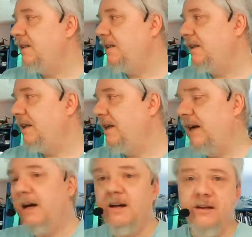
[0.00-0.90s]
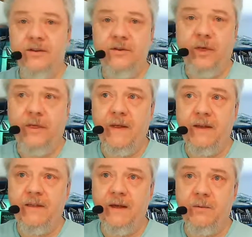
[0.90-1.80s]
the thing
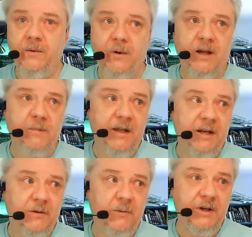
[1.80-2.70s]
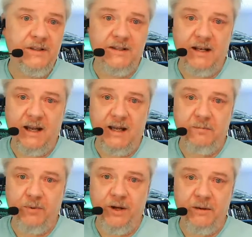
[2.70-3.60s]
that they were recommending was that I
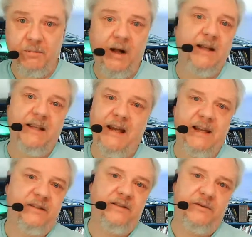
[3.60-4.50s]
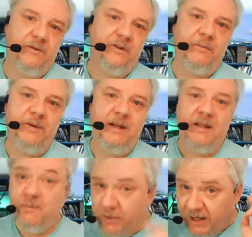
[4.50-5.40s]
bring podcasts or something and
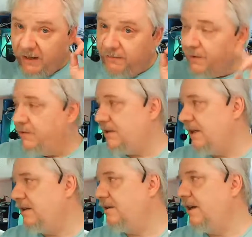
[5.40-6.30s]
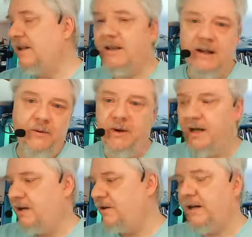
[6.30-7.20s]
then put headphones in, and in that
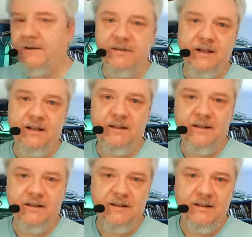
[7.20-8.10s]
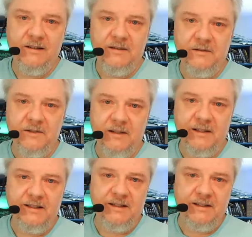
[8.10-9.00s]
way I don't have to
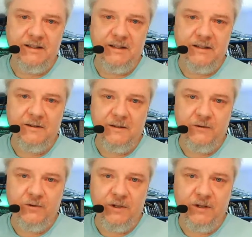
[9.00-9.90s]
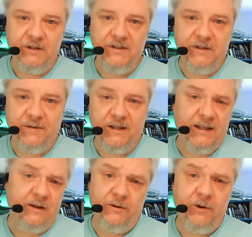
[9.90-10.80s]
listen to the drill and stuff like
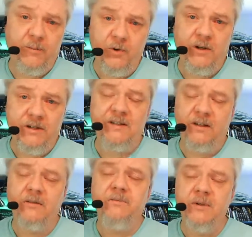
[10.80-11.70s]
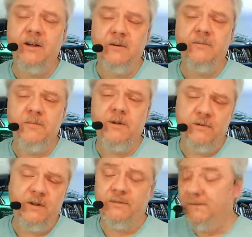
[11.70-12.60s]
that, although I'm going to still hear the
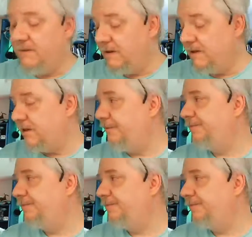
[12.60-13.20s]
drill. So